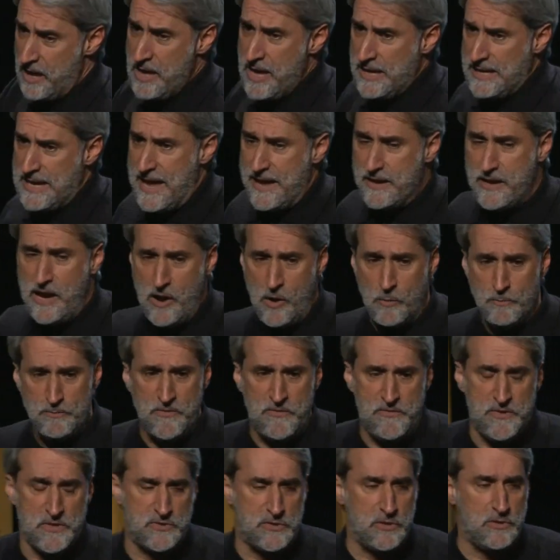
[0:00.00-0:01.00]
can't help
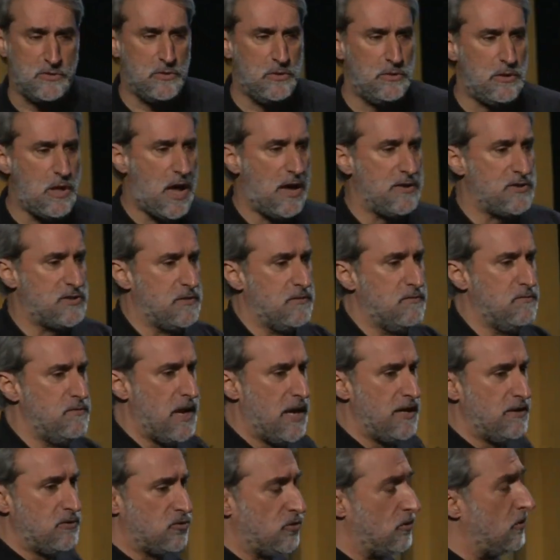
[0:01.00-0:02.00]
physical laws of
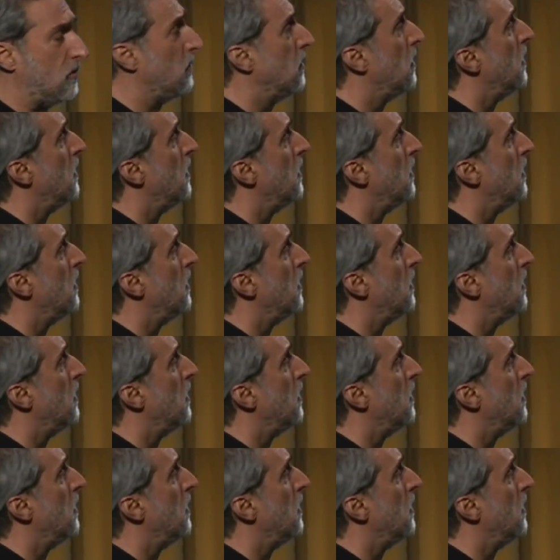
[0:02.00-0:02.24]
nature.